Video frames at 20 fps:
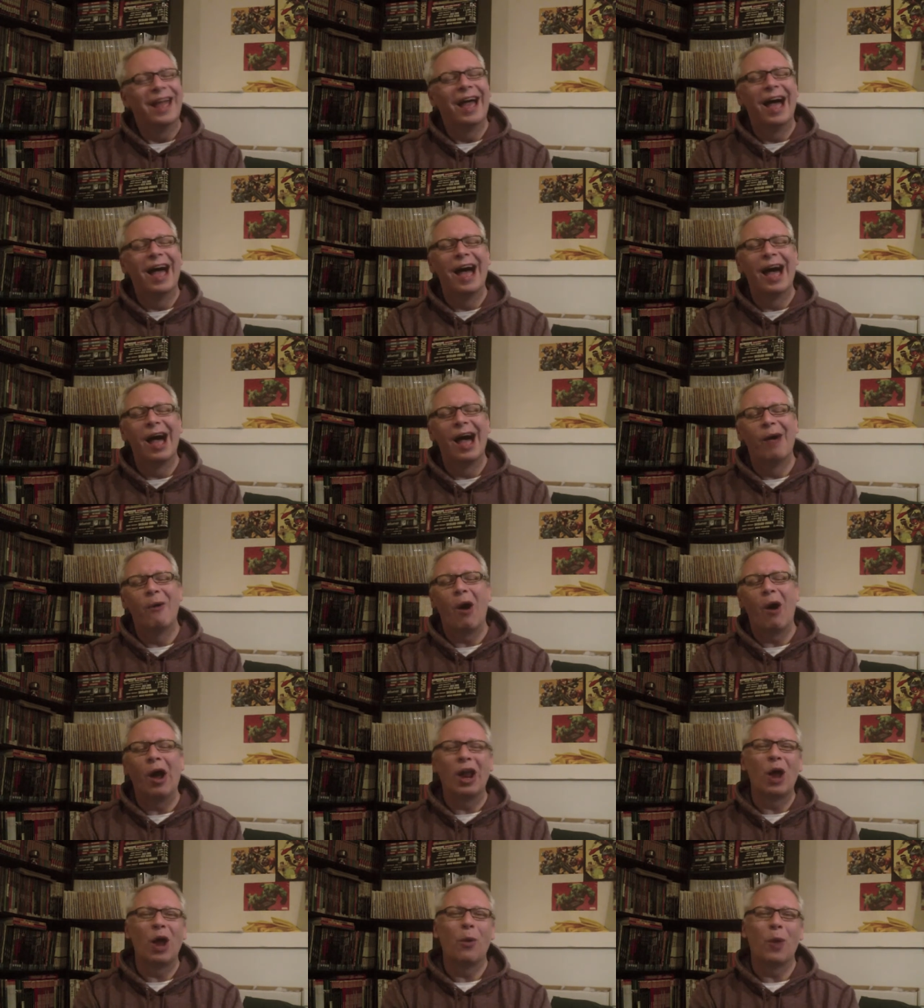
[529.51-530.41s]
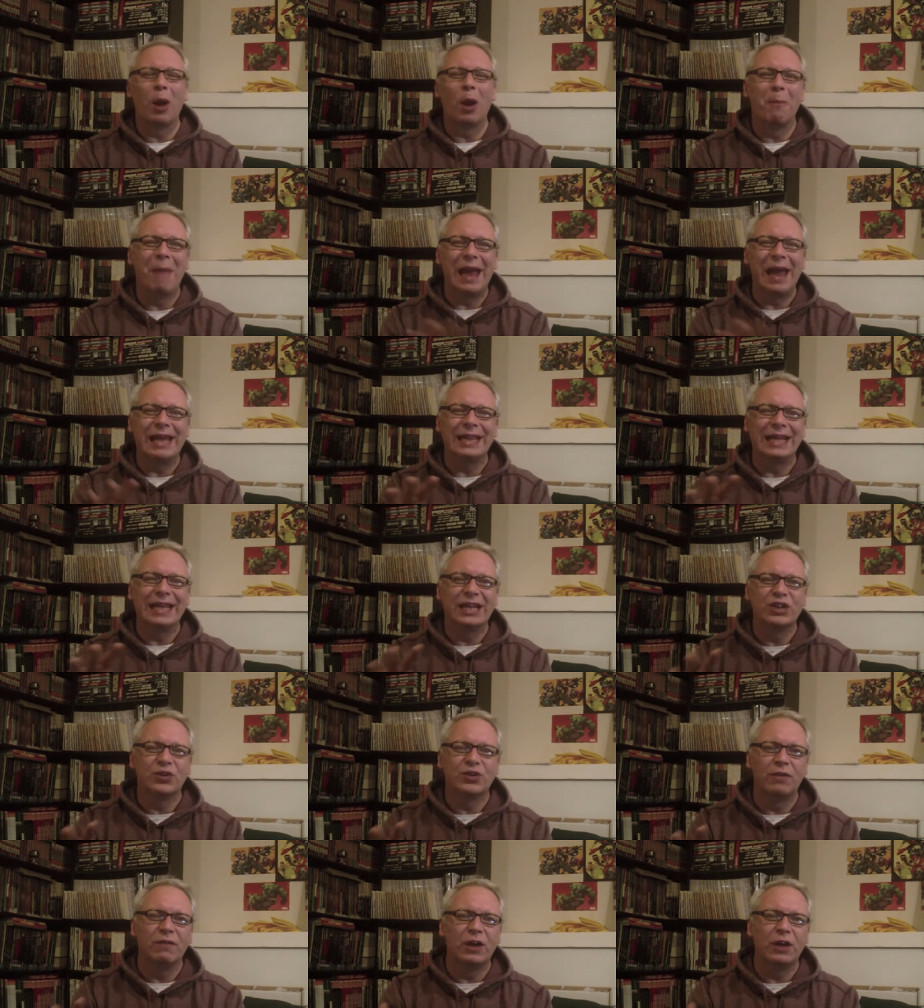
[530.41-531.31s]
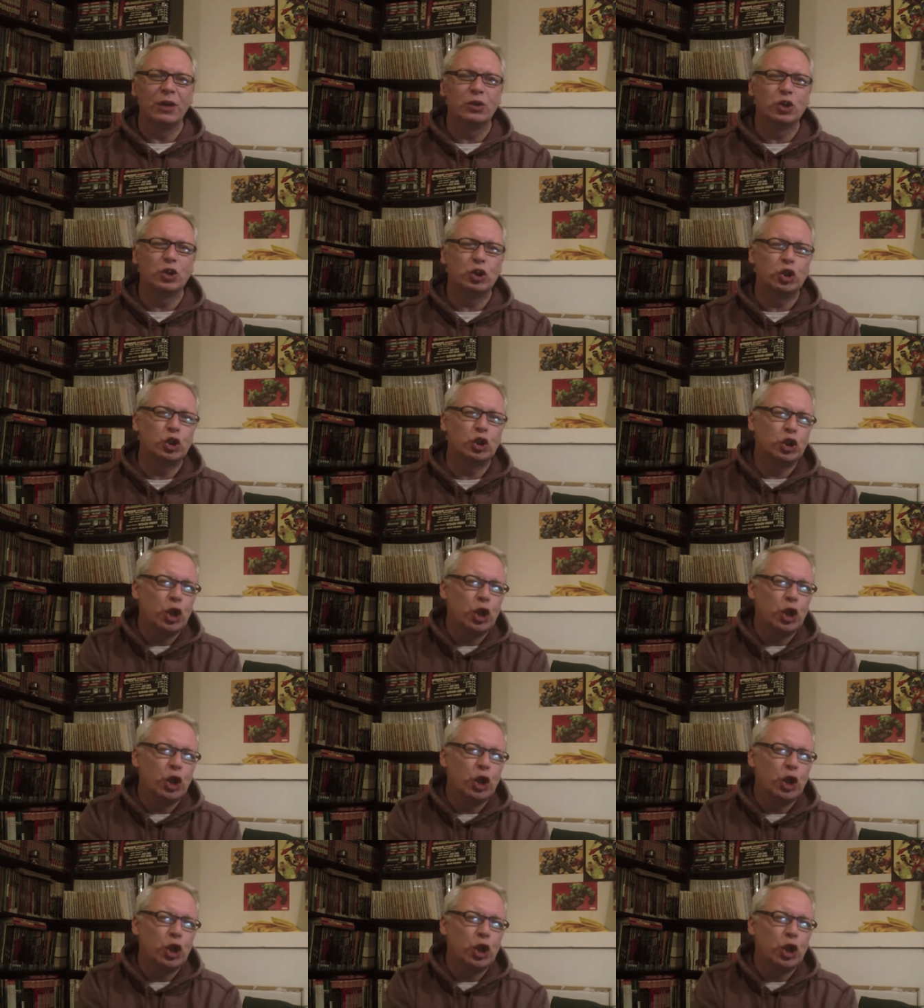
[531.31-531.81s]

um, I don't want to make these reviews